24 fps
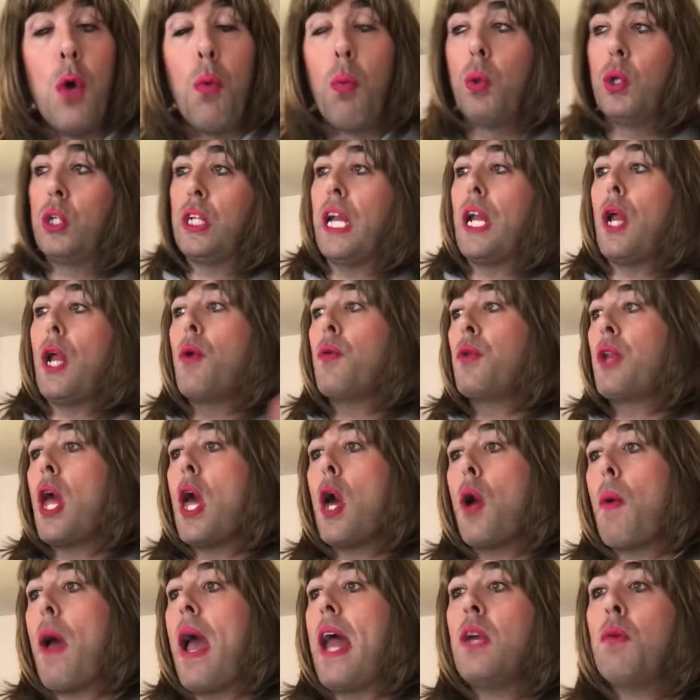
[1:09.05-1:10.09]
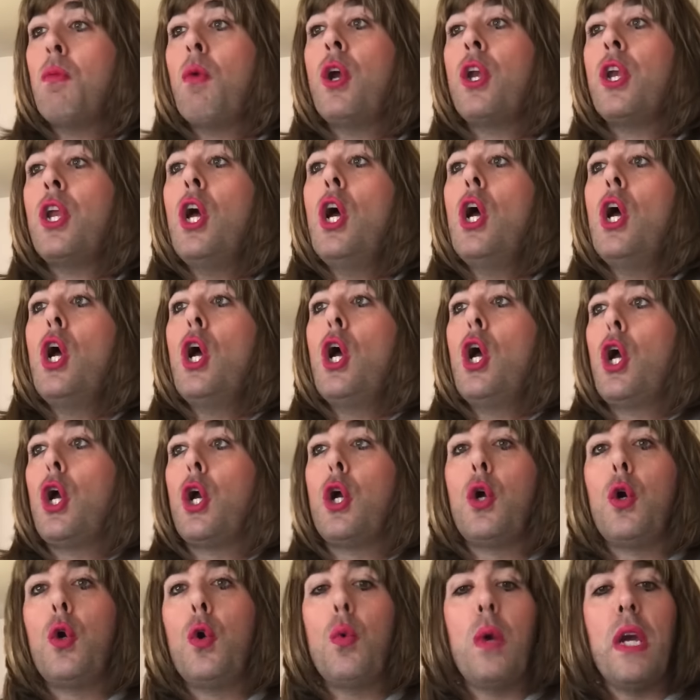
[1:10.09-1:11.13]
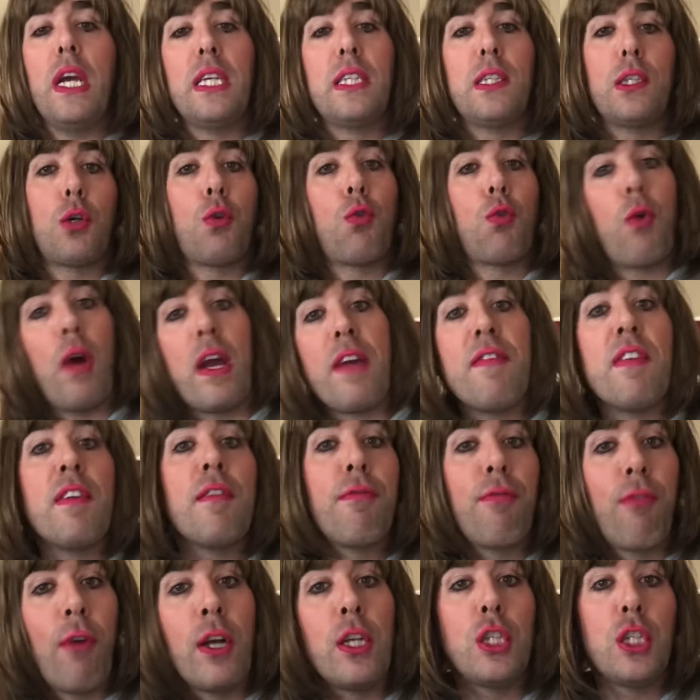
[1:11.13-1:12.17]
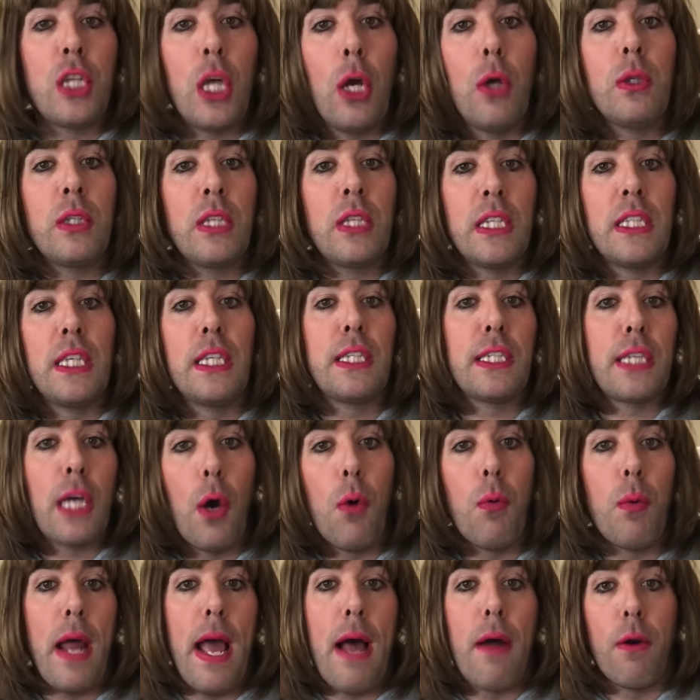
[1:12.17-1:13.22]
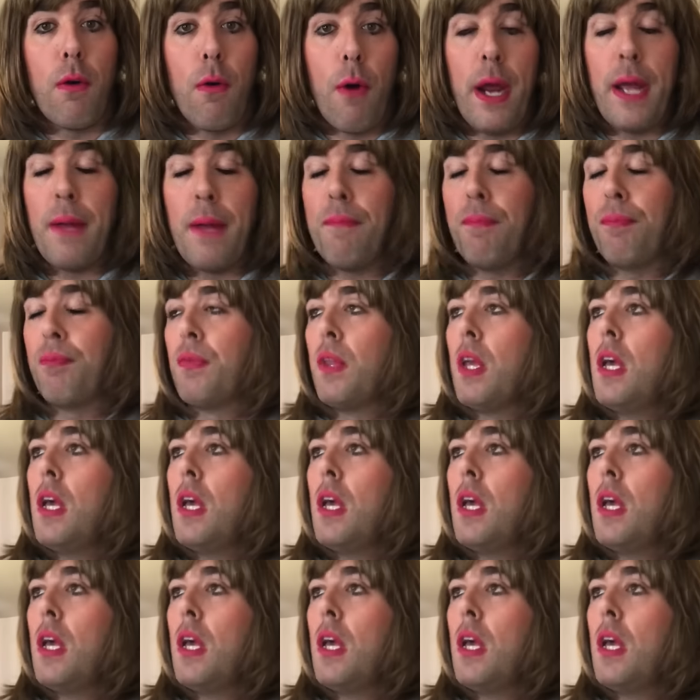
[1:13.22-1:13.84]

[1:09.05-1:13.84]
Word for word: Which I don't know anyone who is craving French toast because it's cold out, alright?